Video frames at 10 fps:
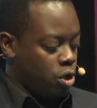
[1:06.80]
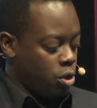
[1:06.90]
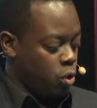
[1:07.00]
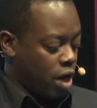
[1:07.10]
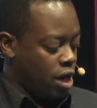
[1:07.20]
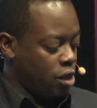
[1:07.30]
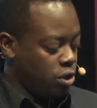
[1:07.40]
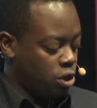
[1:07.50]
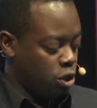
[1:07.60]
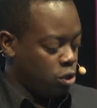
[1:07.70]
you can
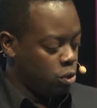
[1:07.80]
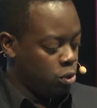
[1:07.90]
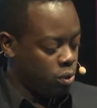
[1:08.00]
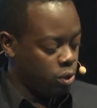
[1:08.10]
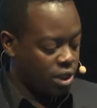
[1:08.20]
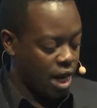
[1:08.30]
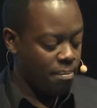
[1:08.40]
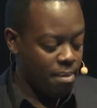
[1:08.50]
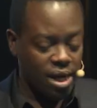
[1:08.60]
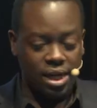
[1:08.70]
use to
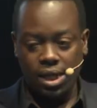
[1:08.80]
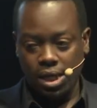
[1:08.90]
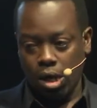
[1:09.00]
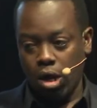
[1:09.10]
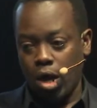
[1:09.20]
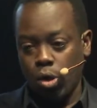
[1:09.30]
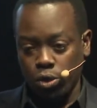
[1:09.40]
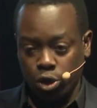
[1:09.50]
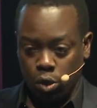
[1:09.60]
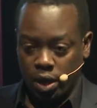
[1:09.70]
send money,
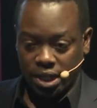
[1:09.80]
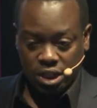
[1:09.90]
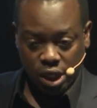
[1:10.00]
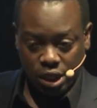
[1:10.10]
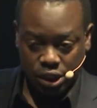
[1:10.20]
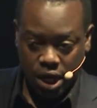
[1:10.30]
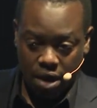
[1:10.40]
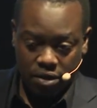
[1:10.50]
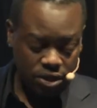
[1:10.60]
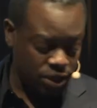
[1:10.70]
also exchange
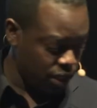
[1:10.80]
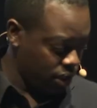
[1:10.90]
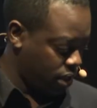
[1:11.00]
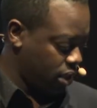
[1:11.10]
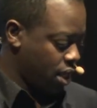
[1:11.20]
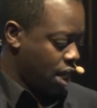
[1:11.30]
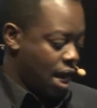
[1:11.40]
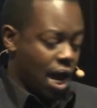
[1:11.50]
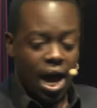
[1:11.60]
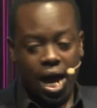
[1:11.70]
currencies.
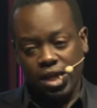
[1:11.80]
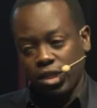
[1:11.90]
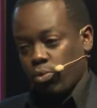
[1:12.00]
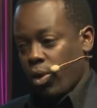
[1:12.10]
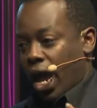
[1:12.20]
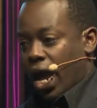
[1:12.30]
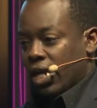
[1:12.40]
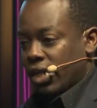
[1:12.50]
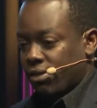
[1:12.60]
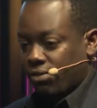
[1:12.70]
And we are
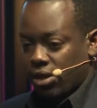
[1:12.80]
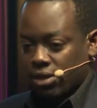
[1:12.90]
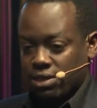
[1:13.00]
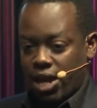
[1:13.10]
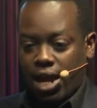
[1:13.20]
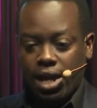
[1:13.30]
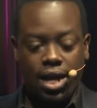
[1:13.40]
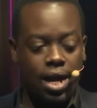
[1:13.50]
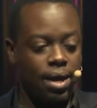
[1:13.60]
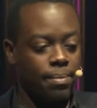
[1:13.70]
adding things like
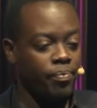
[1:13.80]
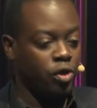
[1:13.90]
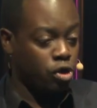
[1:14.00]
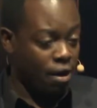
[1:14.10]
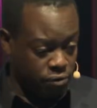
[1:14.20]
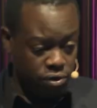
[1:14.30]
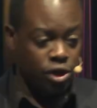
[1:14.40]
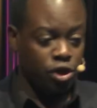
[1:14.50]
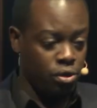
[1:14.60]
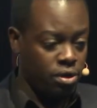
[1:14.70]
travel
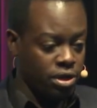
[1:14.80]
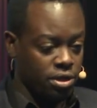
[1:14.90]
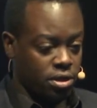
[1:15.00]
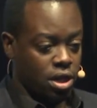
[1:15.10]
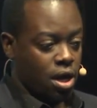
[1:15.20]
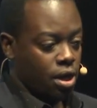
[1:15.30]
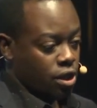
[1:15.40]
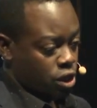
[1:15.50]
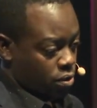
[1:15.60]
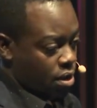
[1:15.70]
insurance
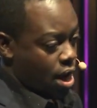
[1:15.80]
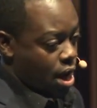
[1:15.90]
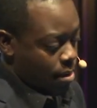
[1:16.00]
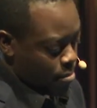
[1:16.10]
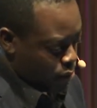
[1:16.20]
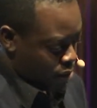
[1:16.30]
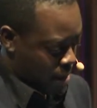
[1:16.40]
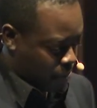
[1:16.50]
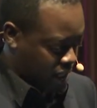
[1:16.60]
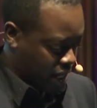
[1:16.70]
into the mobile
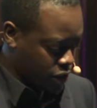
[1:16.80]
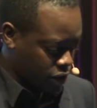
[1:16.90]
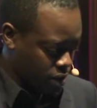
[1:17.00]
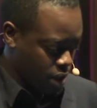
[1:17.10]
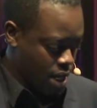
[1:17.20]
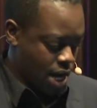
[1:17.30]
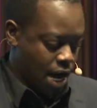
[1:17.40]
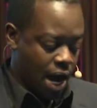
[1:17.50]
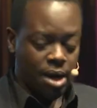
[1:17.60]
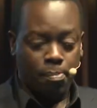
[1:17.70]
application,
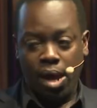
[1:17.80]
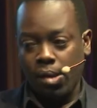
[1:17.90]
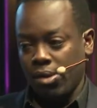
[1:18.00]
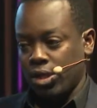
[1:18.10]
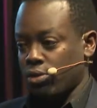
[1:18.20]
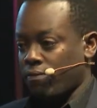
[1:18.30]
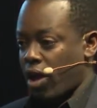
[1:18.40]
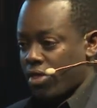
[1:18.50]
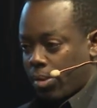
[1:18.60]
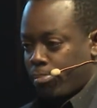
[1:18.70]
and payment of
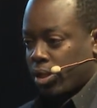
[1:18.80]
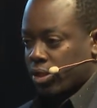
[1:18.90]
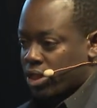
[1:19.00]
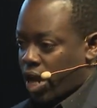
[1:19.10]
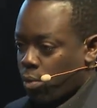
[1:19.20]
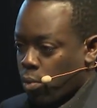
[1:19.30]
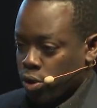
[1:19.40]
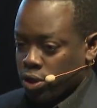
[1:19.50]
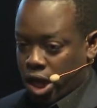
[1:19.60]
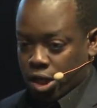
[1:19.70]
other bills like
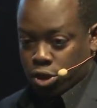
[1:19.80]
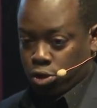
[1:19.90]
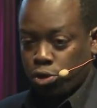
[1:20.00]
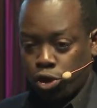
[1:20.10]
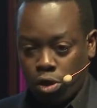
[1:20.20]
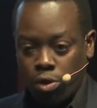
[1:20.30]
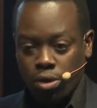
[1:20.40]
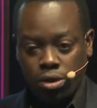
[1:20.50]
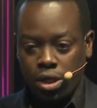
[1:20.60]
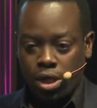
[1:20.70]
water,
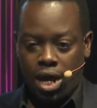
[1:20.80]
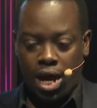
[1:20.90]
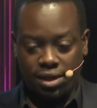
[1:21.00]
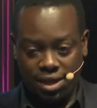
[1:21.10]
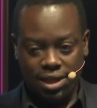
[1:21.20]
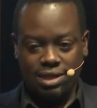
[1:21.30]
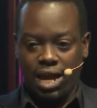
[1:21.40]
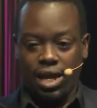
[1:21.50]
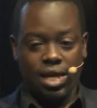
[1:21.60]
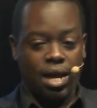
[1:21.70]
tuition, and things
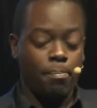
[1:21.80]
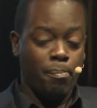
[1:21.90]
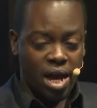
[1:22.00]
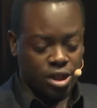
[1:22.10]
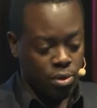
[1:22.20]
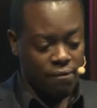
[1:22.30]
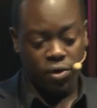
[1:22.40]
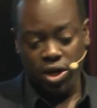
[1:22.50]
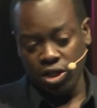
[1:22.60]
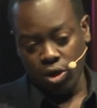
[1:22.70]
like that. But we are
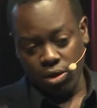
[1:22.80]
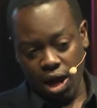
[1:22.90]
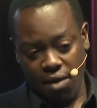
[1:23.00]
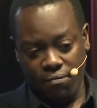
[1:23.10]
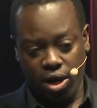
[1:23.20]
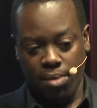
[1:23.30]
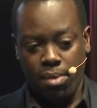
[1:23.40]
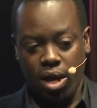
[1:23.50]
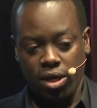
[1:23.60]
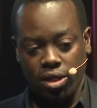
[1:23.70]
focusing on the African
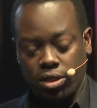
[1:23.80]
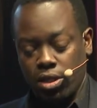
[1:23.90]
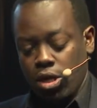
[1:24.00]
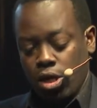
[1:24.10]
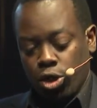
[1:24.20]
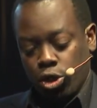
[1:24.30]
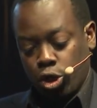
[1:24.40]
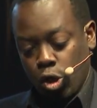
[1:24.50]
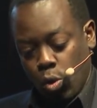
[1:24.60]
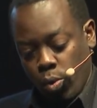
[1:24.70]
market.
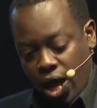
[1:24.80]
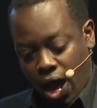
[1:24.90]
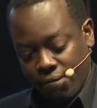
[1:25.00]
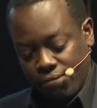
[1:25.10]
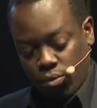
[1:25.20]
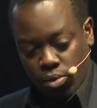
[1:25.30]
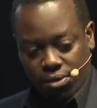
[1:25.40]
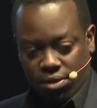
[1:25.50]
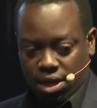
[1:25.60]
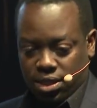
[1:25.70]
So we have three
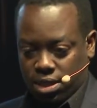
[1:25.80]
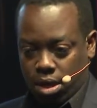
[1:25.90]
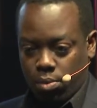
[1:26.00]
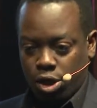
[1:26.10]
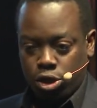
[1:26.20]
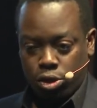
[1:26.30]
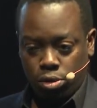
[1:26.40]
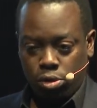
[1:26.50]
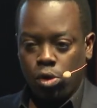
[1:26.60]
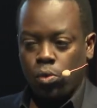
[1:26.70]
things that we
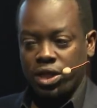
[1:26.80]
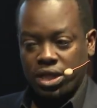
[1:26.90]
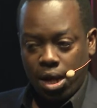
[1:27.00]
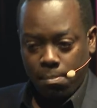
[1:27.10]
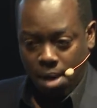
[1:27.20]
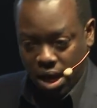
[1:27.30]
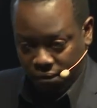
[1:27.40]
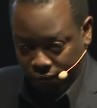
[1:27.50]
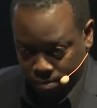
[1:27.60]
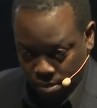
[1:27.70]
do. We send money
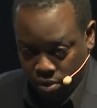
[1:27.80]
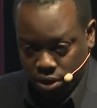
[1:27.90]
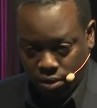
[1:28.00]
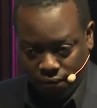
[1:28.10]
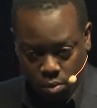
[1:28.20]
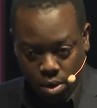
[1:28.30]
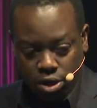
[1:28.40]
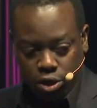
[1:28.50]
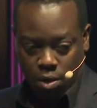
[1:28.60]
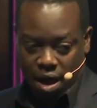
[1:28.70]
from the rest of the
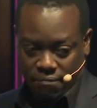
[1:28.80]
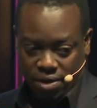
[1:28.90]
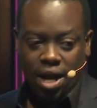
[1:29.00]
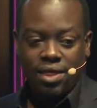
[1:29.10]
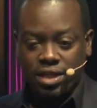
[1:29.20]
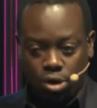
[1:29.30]
world to Africa. That's